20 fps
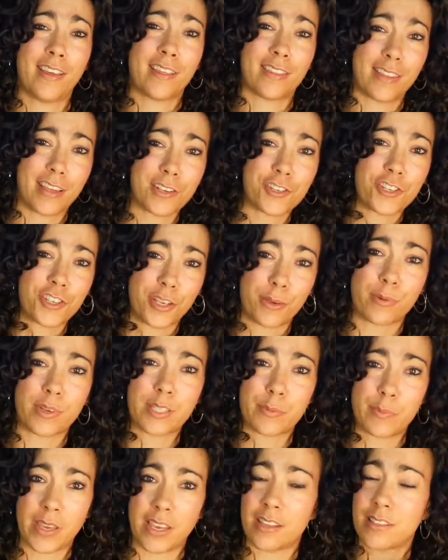that she
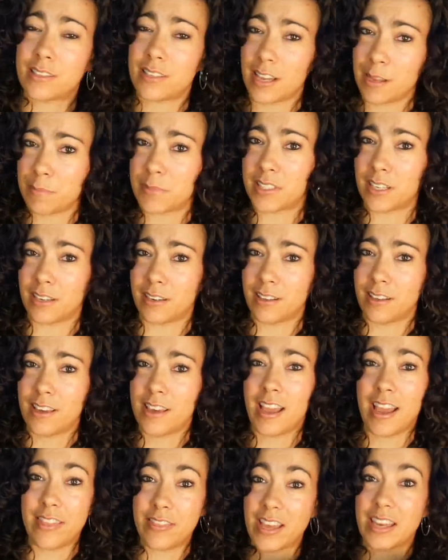was being tempted,
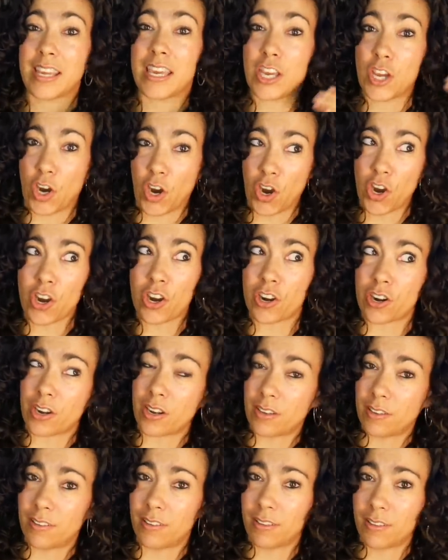and that he
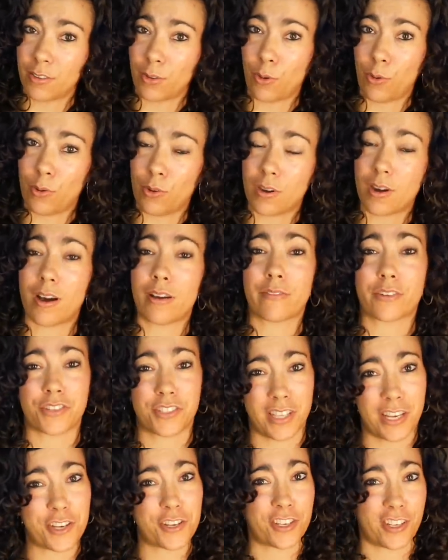heard the whole
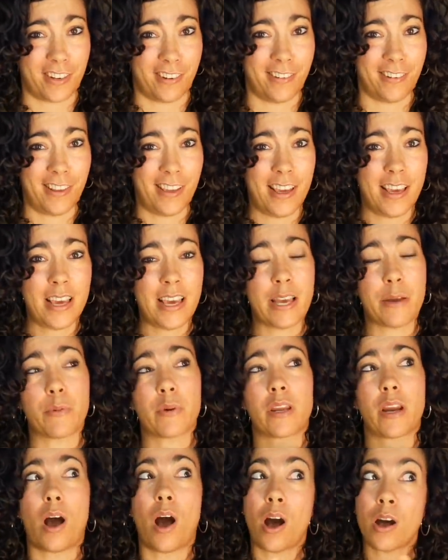conversation. It
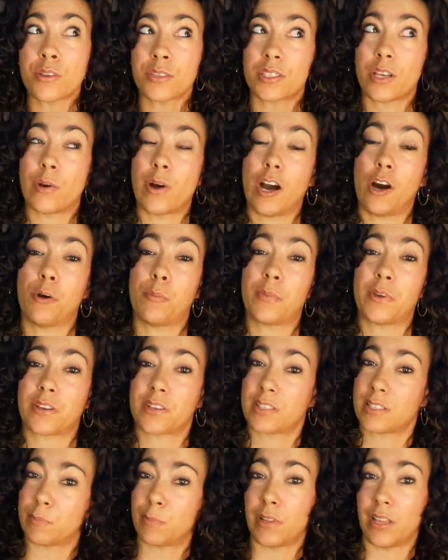would also help
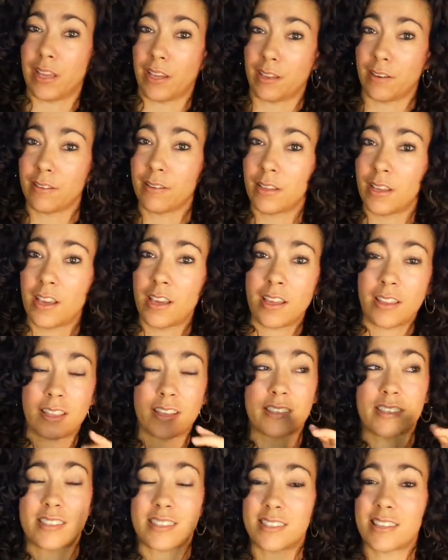explain
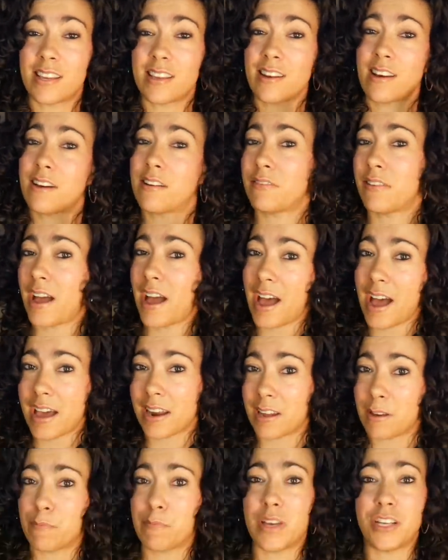the sin of
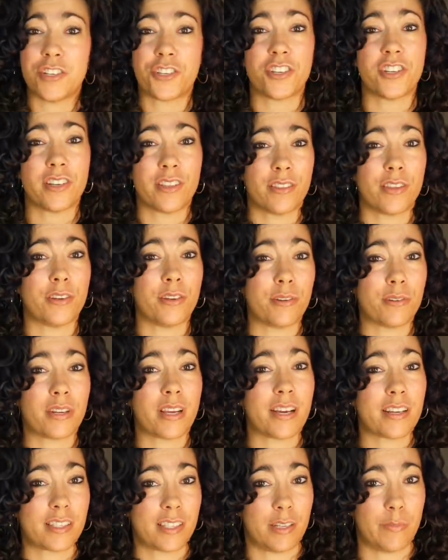Adam mentioned in the New
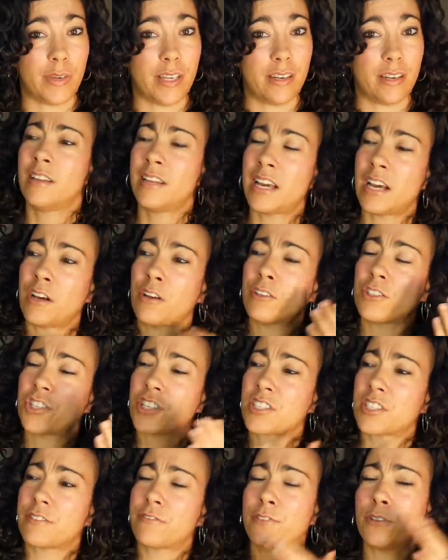Testament. Now,
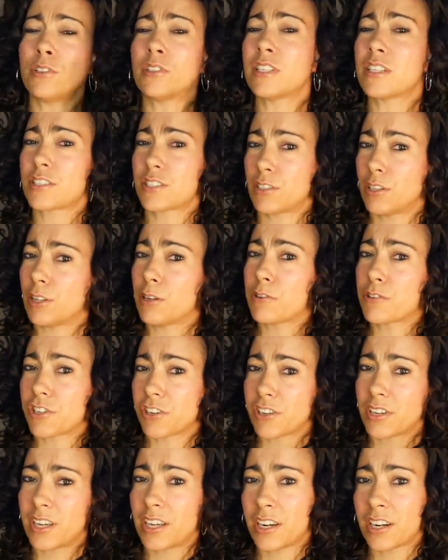just full
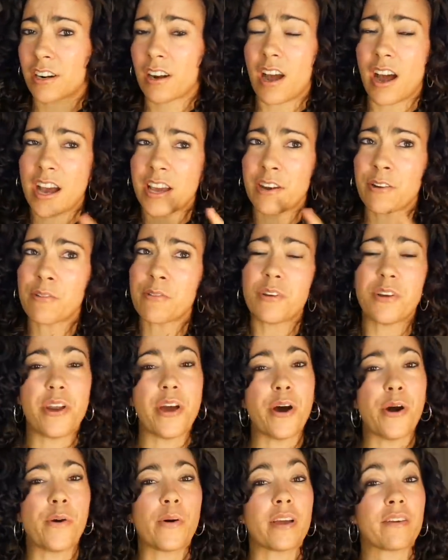disclosure here, I don't
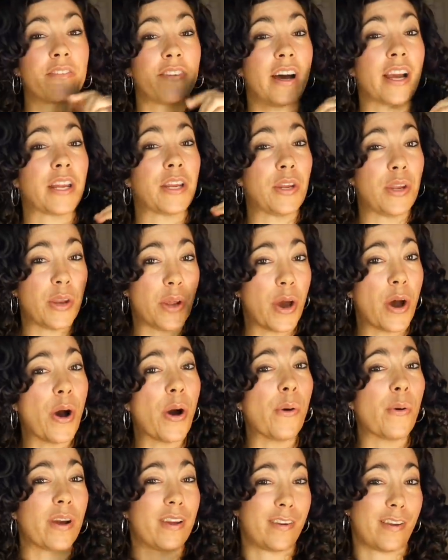know if I
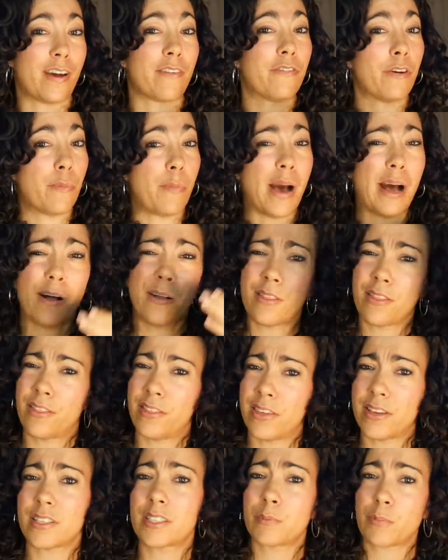know enough about
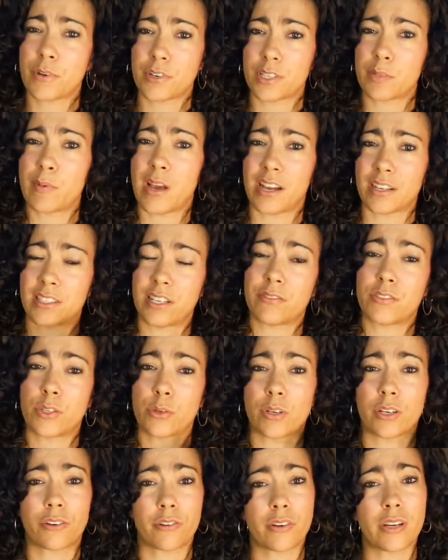this perspective
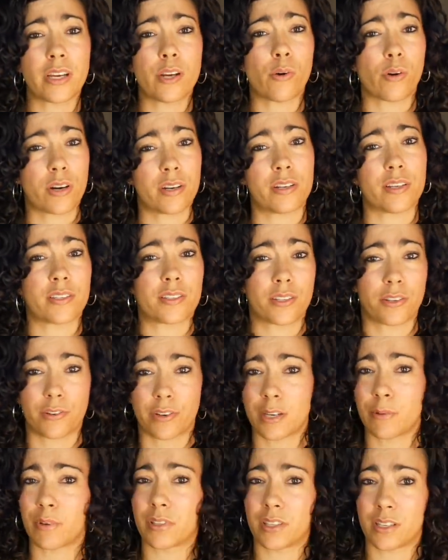to agree or
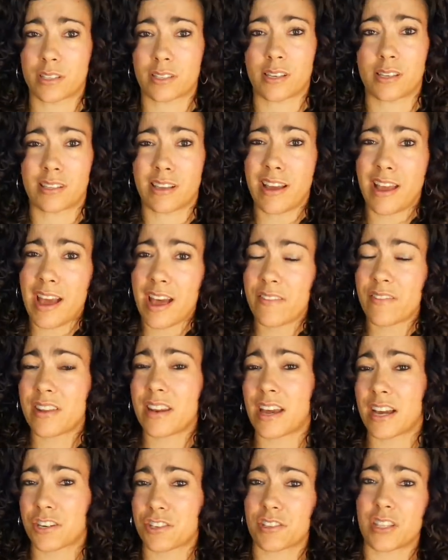disagree with this, because I
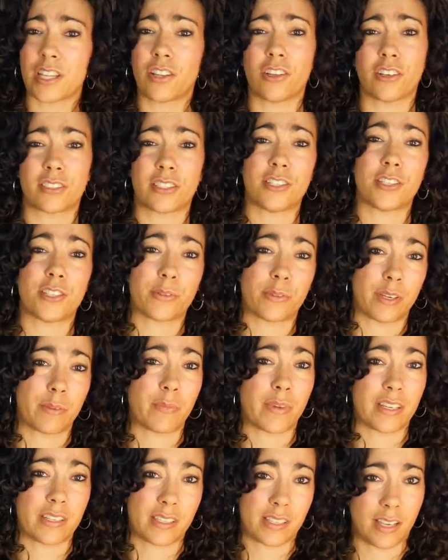haven't actually looked into it
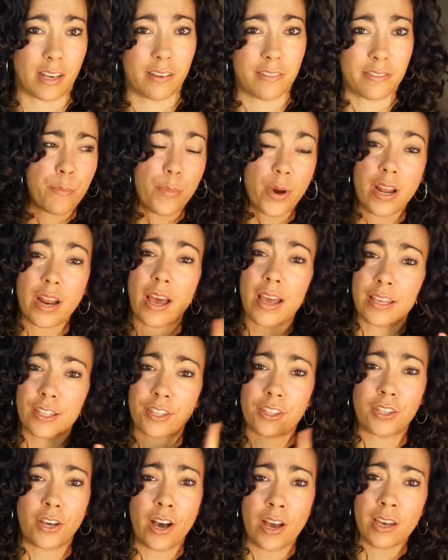myself. But I
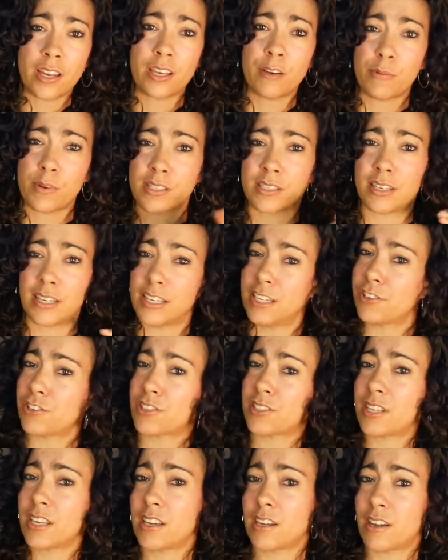thought it was an
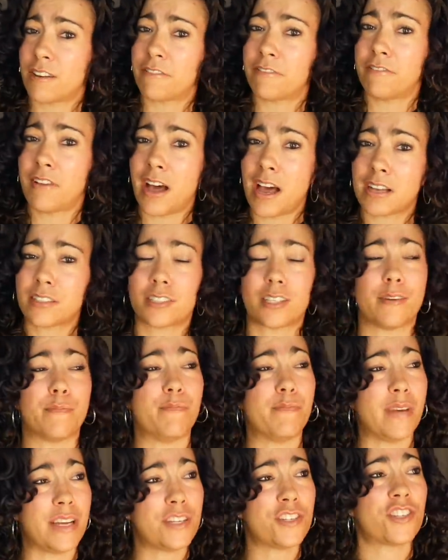interesting enough fact to
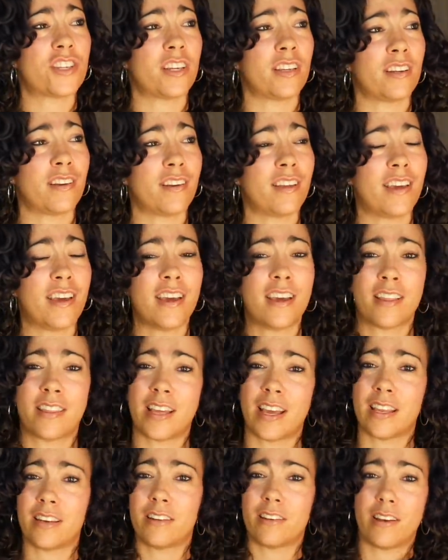mention
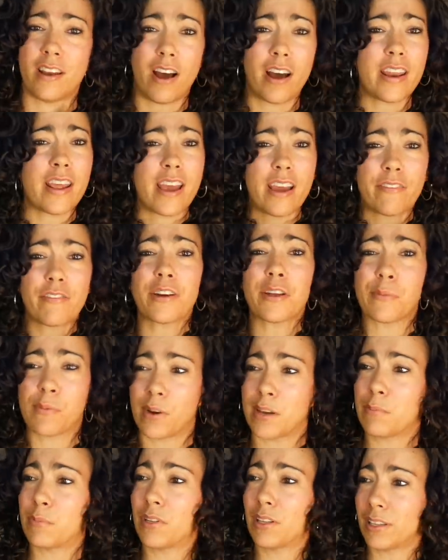that not
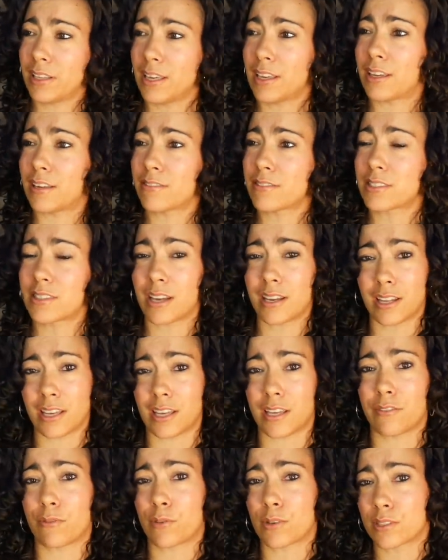everyone believes that
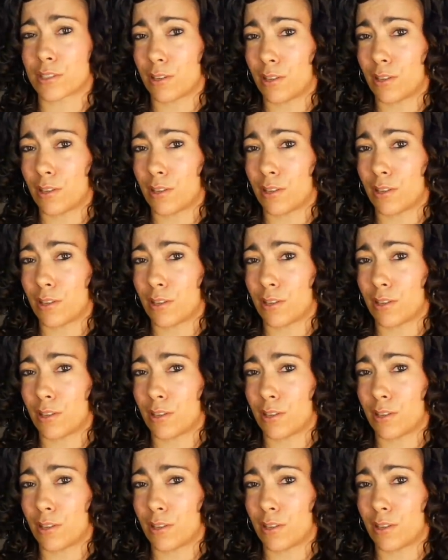Eve was